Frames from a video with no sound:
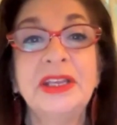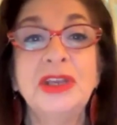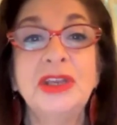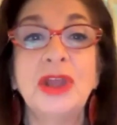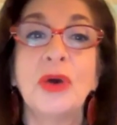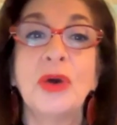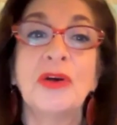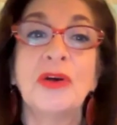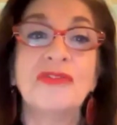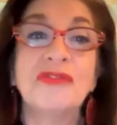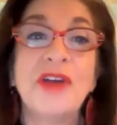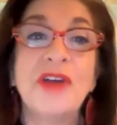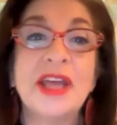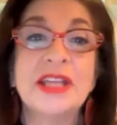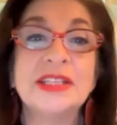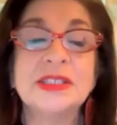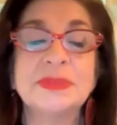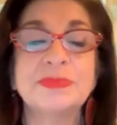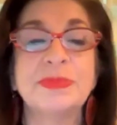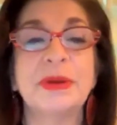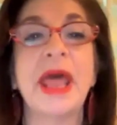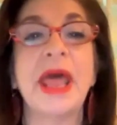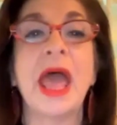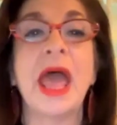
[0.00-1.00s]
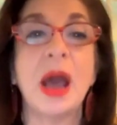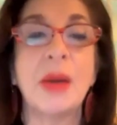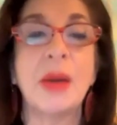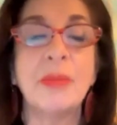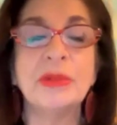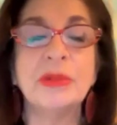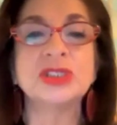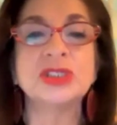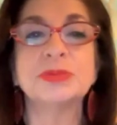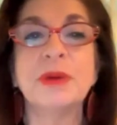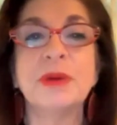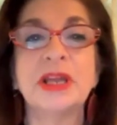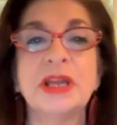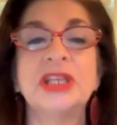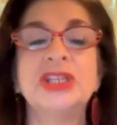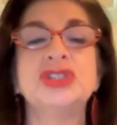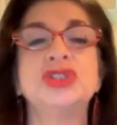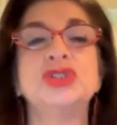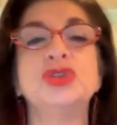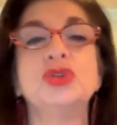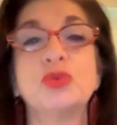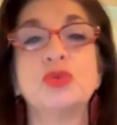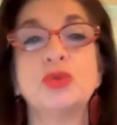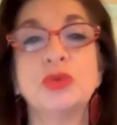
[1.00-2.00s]
No offense, but how much money
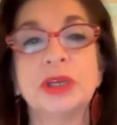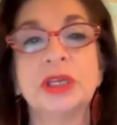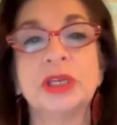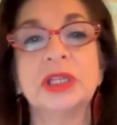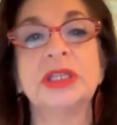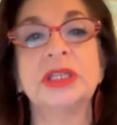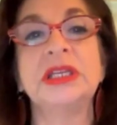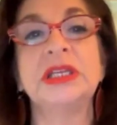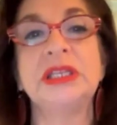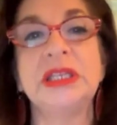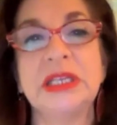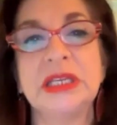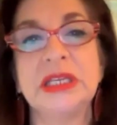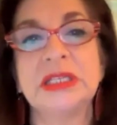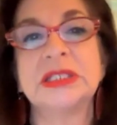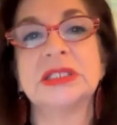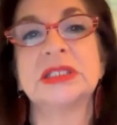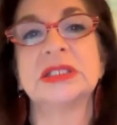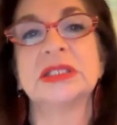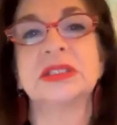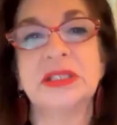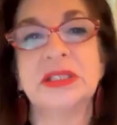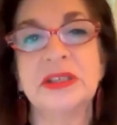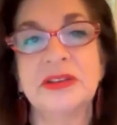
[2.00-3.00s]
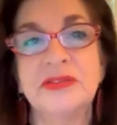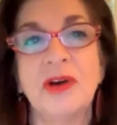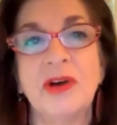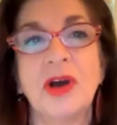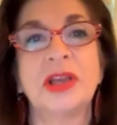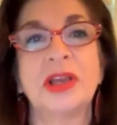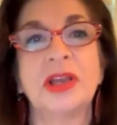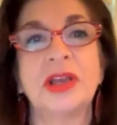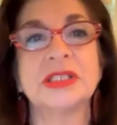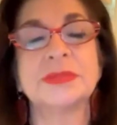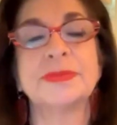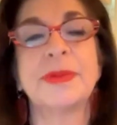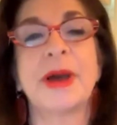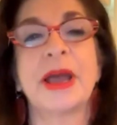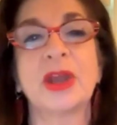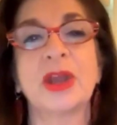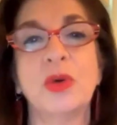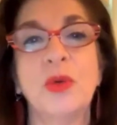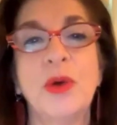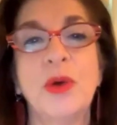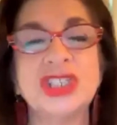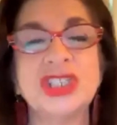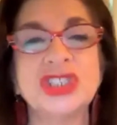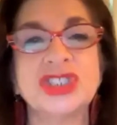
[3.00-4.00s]
do you really need to live on is my
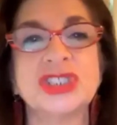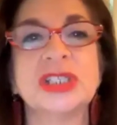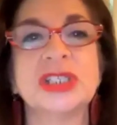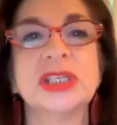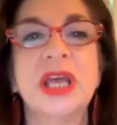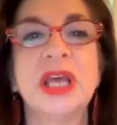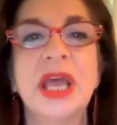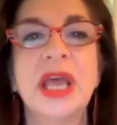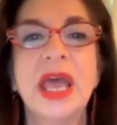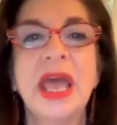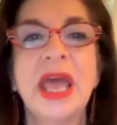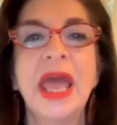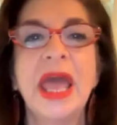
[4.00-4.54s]
question.